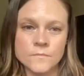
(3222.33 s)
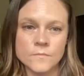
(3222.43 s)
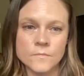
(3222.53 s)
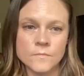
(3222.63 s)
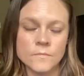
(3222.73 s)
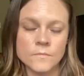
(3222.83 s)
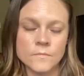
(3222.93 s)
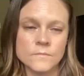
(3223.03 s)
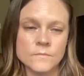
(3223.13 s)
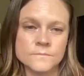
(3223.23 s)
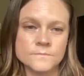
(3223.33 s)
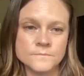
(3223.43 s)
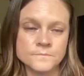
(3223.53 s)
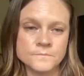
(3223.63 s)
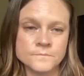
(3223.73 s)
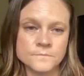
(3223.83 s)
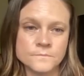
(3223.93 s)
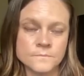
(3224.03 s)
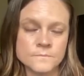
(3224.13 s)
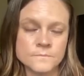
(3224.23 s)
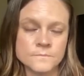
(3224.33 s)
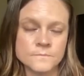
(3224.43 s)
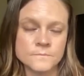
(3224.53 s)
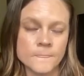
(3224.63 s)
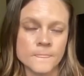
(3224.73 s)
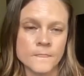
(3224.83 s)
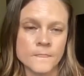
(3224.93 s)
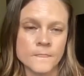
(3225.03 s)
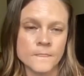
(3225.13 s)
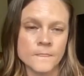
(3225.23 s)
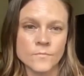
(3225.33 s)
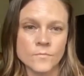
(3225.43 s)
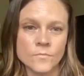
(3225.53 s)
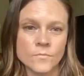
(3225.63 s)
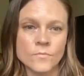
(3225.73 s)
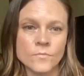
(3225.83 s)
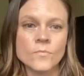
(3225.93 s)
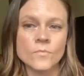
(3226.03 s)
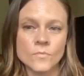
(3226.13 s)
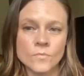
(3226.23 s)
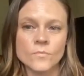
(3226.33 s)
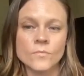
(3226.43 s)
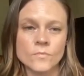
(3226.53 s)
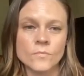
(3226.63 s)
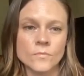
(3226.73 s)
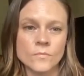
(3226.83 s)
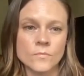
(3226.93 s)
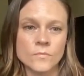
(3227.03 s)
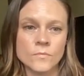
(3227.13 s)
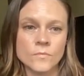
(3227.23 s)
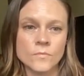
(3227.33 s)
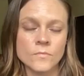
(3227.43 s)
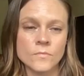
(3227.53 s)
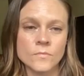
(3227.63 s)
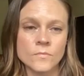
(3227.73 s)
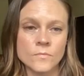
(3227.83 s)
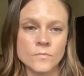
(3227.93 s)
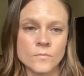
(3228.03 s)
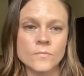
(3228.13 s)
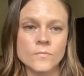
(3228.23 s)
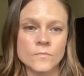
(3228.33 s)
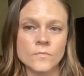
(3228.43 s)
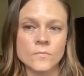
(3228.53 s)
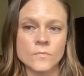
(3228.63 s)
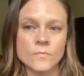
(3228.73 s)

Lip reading: (silent)